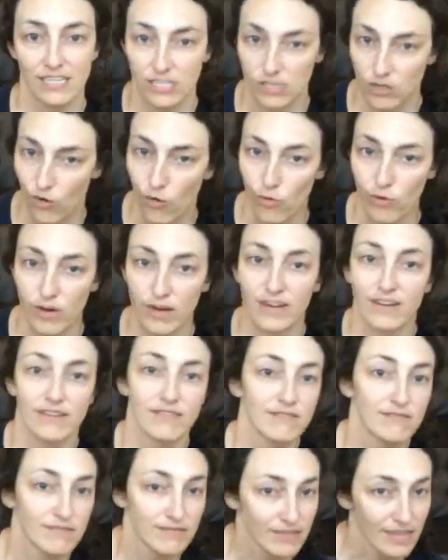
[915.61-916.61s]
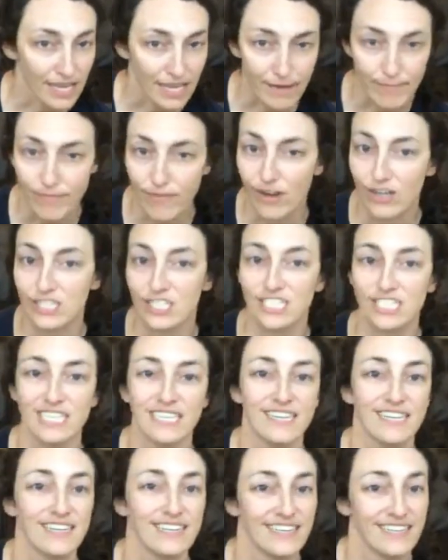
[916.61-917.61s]
core, hip
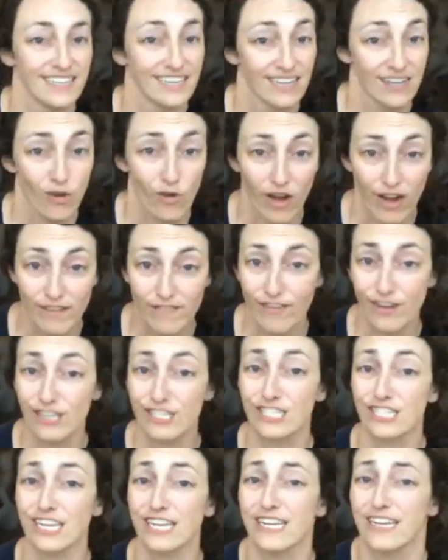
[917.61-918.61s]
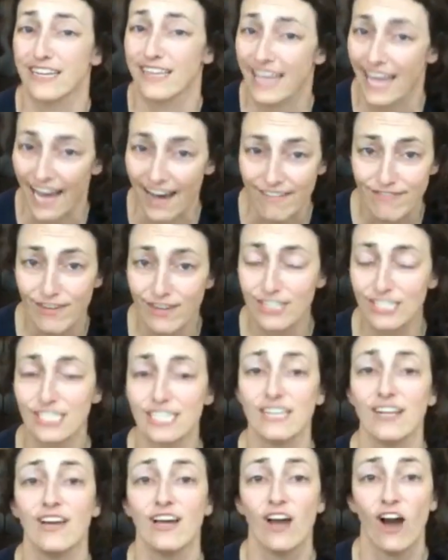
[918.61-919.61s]
function, quad function, calf
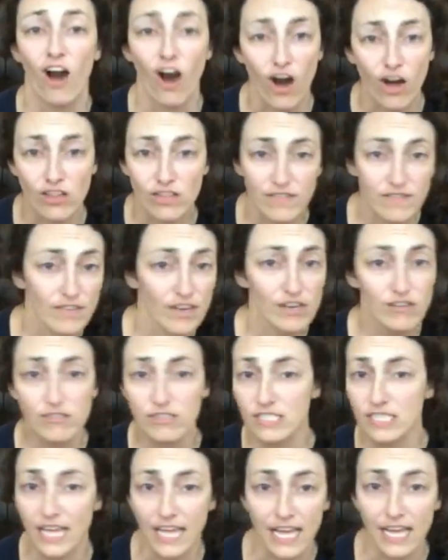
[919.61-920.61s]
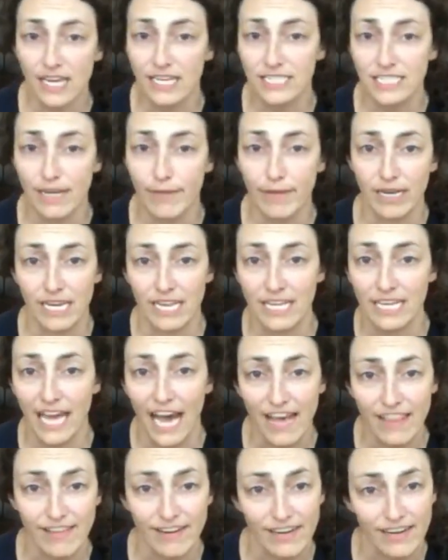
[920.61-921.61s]
function, all of those things coming
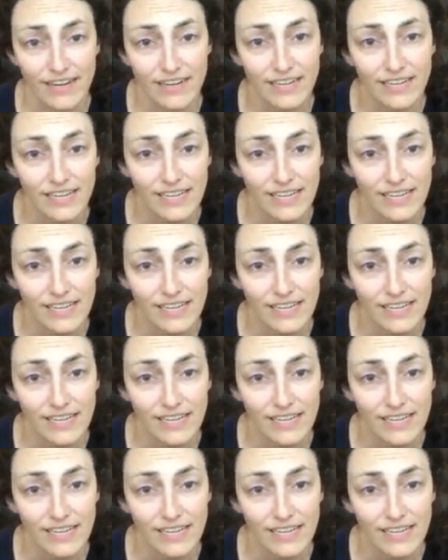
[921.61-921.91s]
together